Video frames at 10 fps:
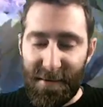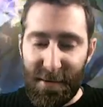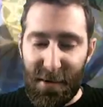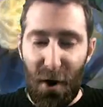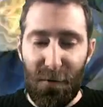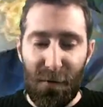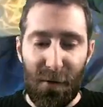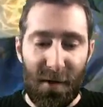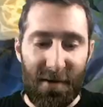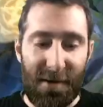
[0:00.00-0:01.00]
So
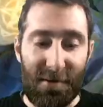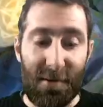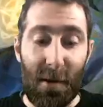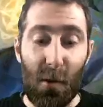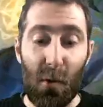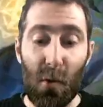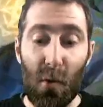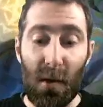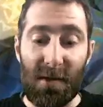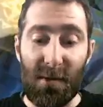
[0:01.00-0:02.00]
Tofu lost there as well.
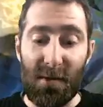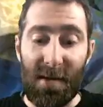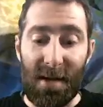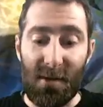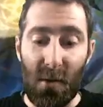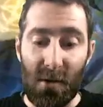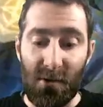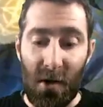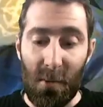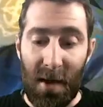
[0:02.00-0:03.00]
Ooh, a 2-star Stalker
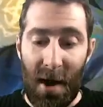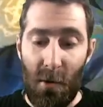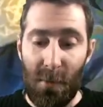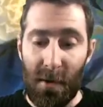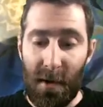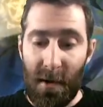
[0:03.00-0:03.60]
drone will help.